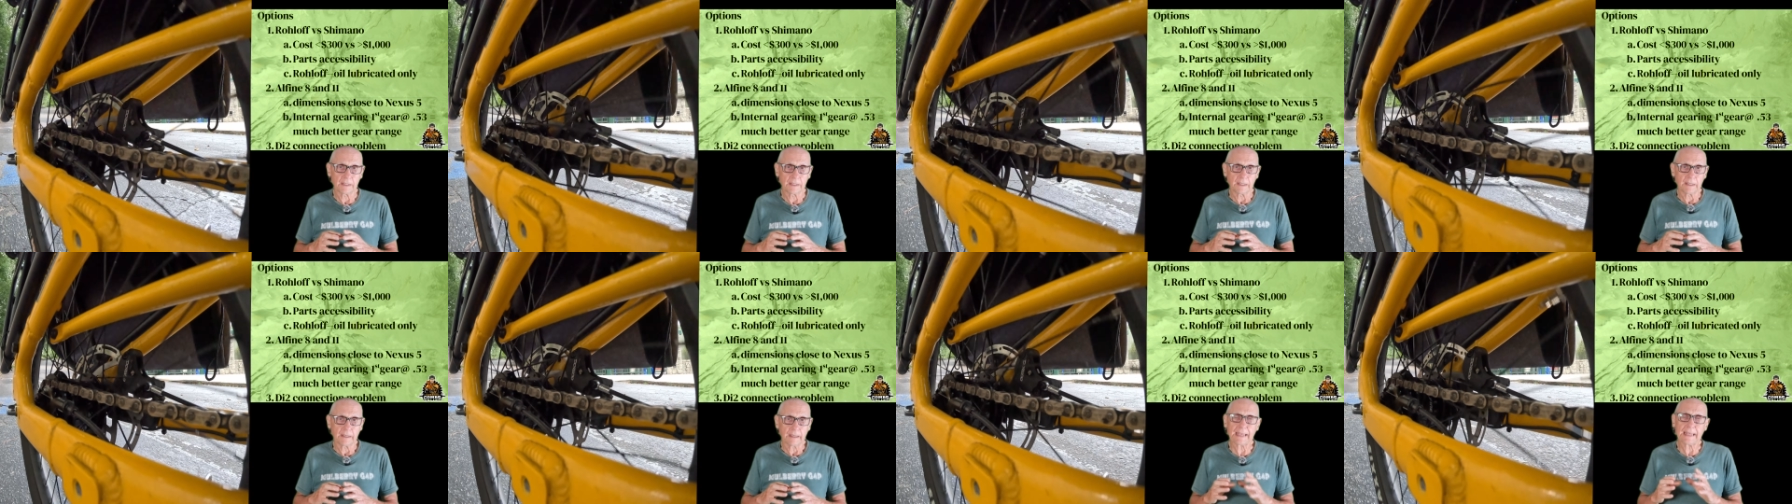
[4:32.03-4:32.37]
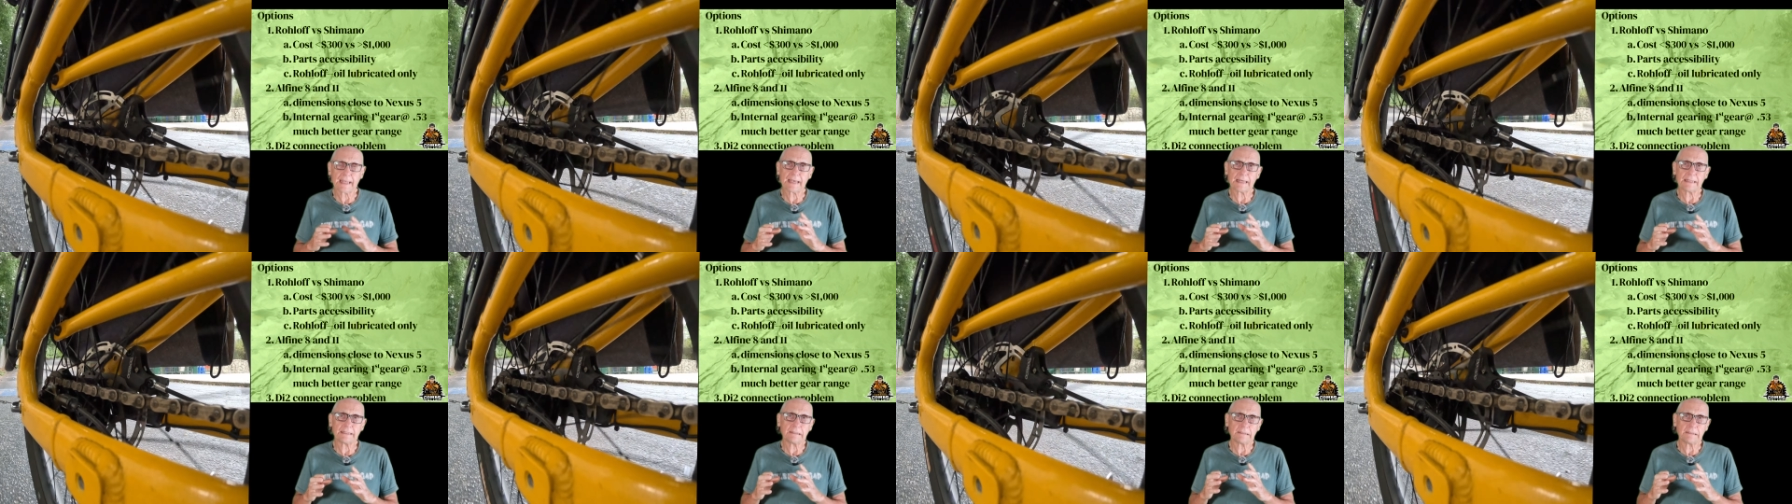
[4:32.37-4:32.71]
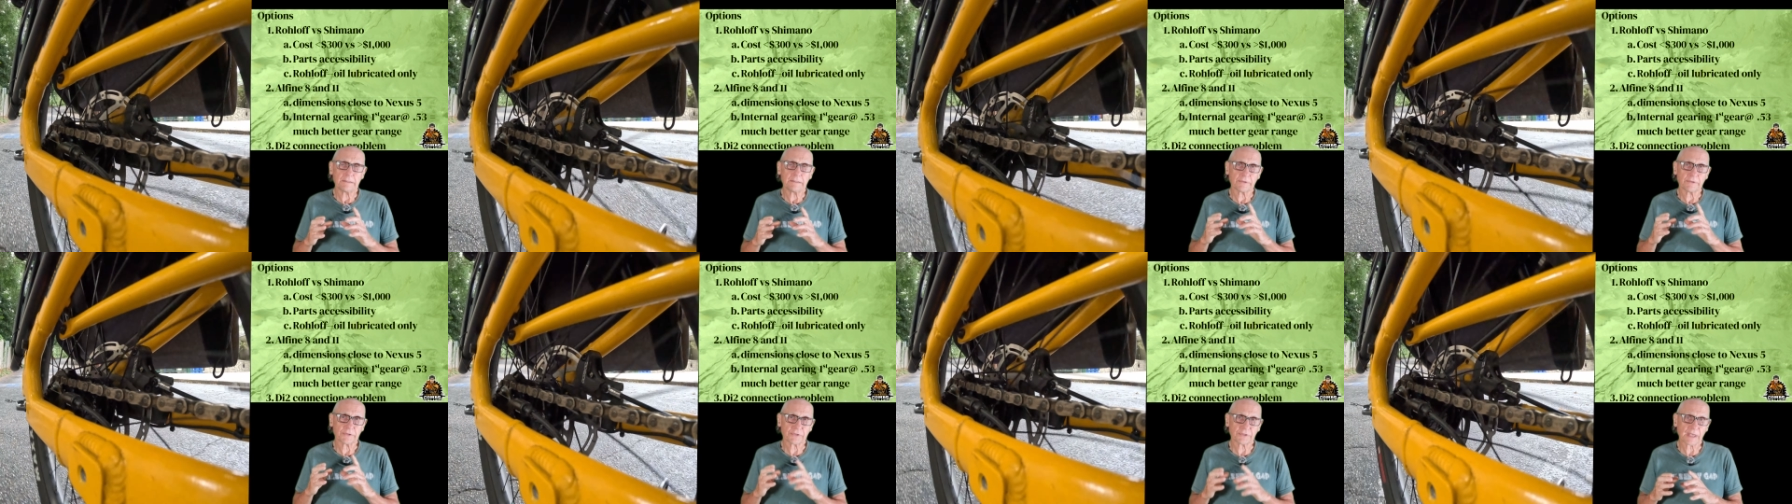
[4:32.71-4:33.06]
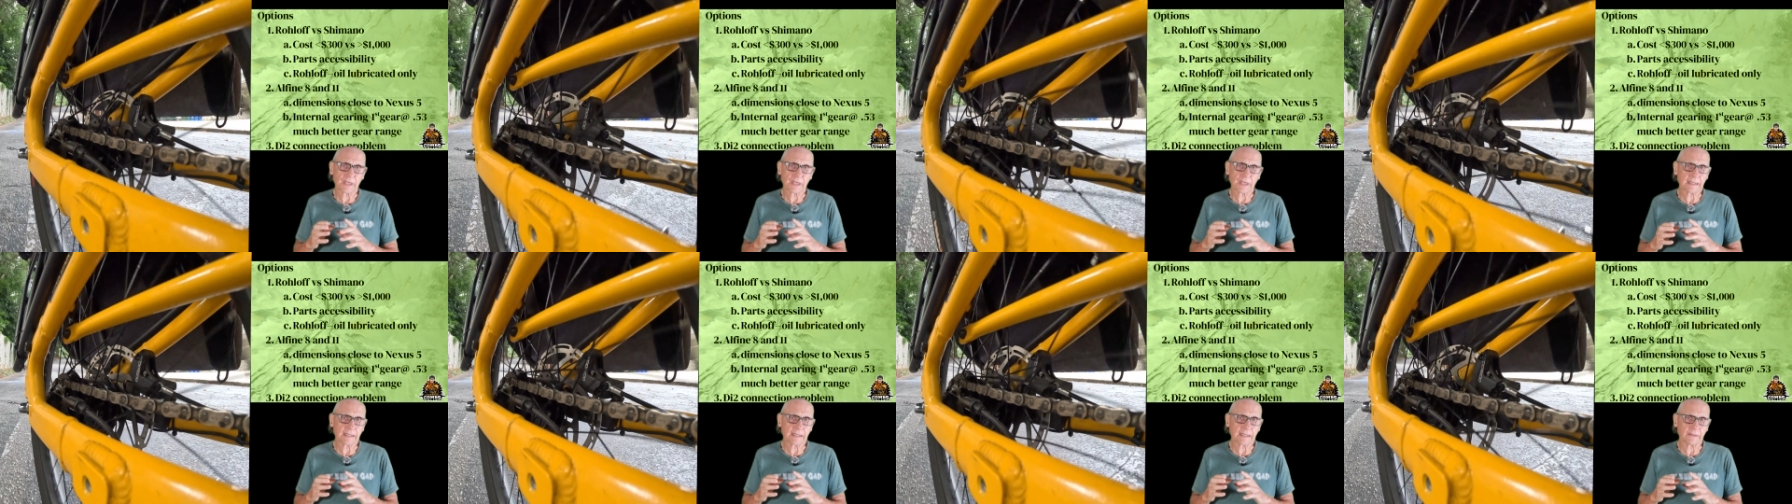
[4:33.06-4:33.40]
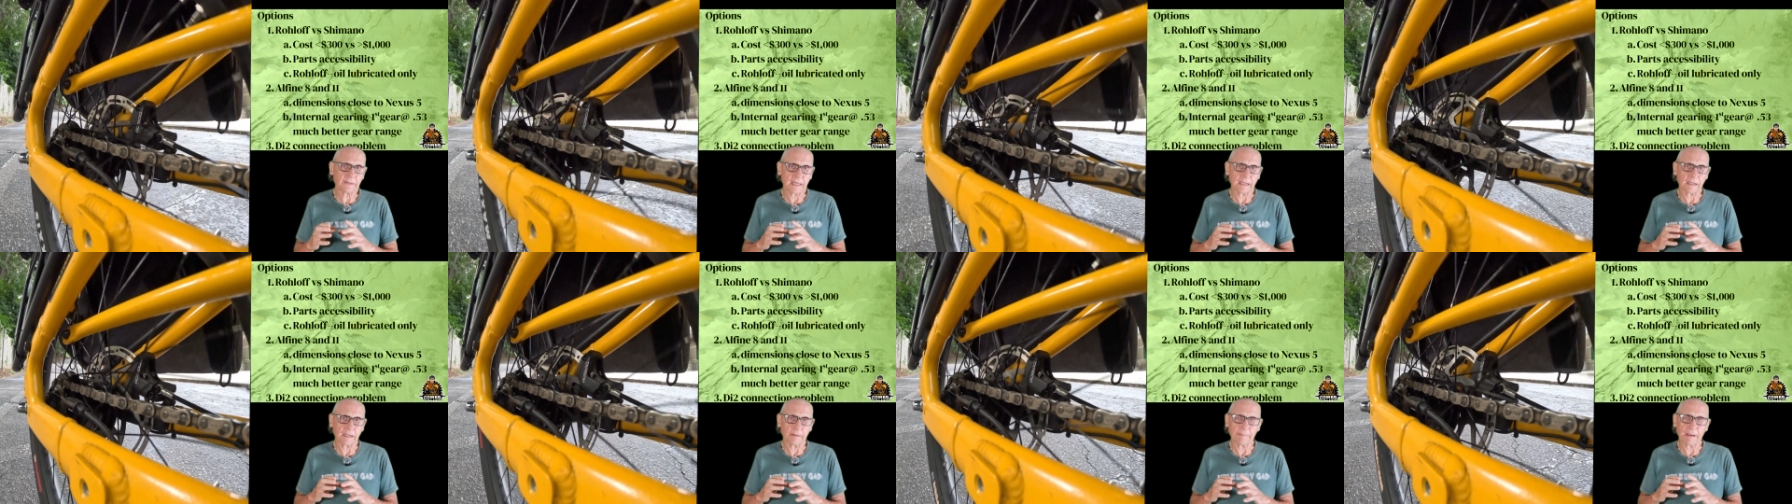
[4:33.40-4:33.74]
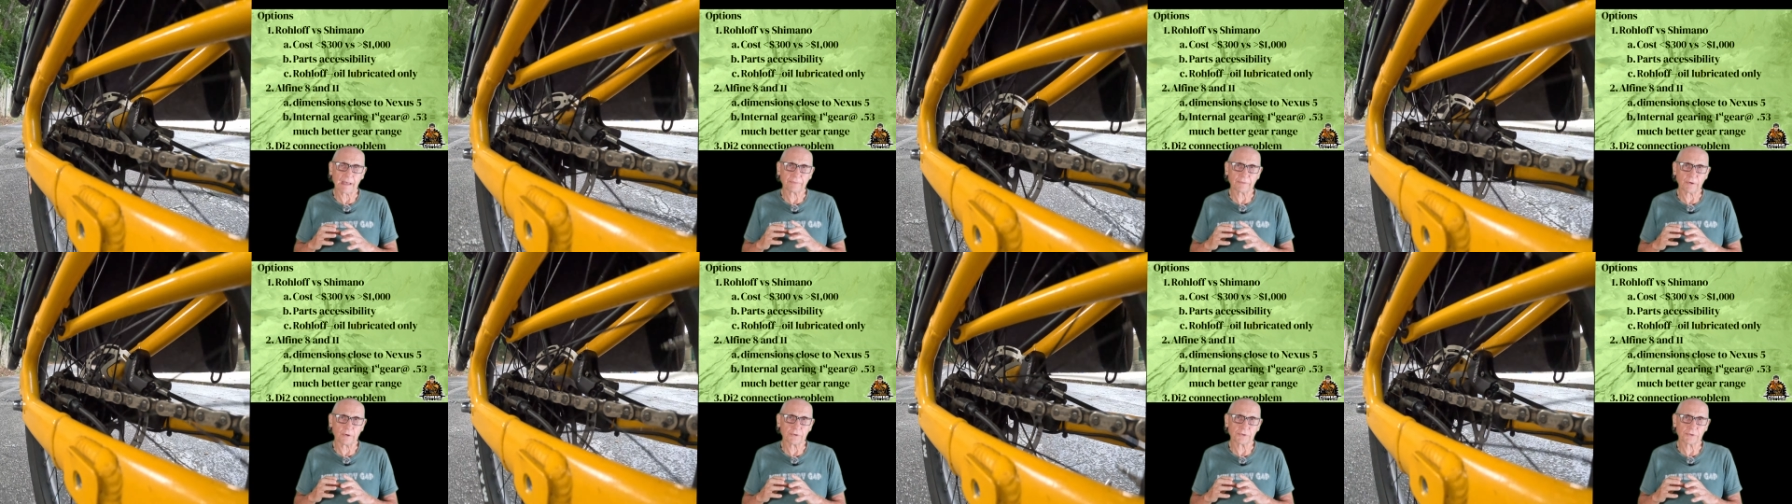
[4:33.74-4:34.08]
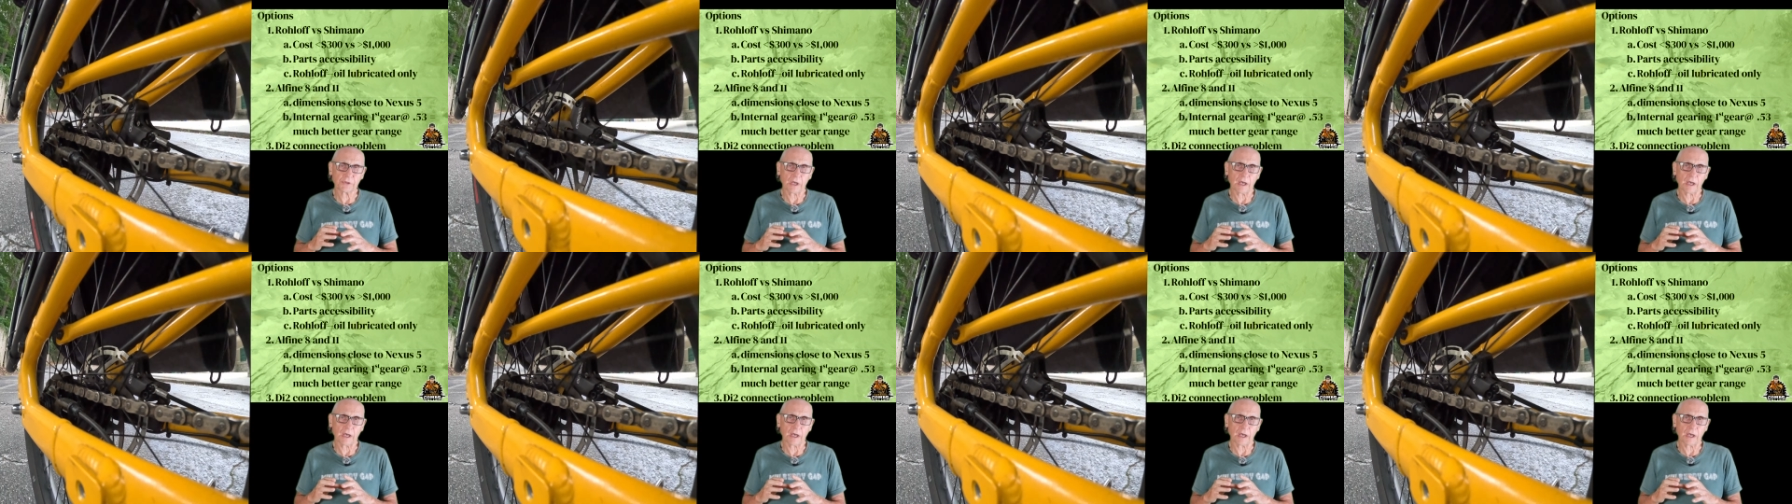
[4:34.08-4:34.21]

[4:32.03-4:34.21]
And the second thing about those